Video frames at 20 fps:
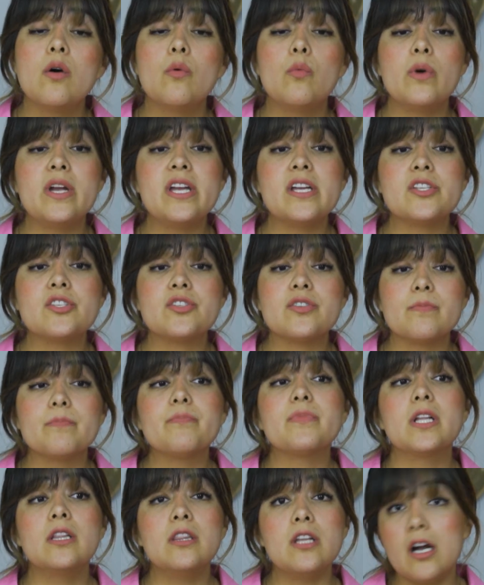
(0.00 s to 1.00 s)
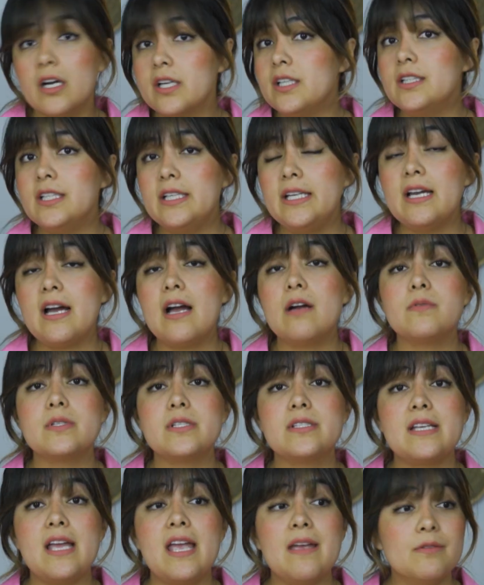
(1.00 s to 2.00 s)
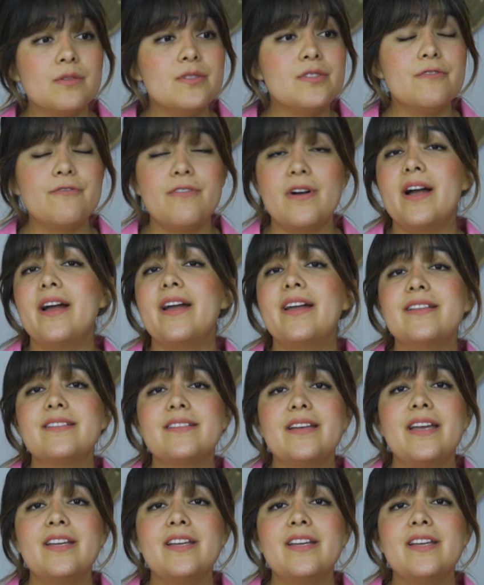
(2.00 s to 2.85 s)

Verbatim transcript: which luckily, I was able to find